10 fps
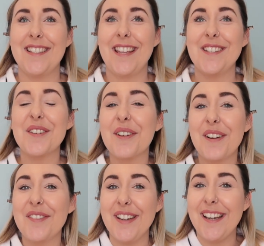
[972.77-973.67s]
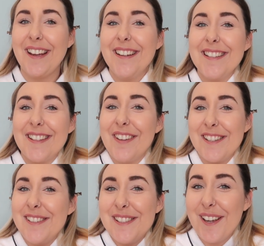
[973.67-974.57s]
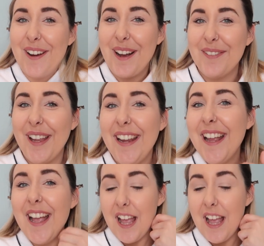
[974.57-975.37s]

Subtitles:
they enjoy my videos. It makes me so happy.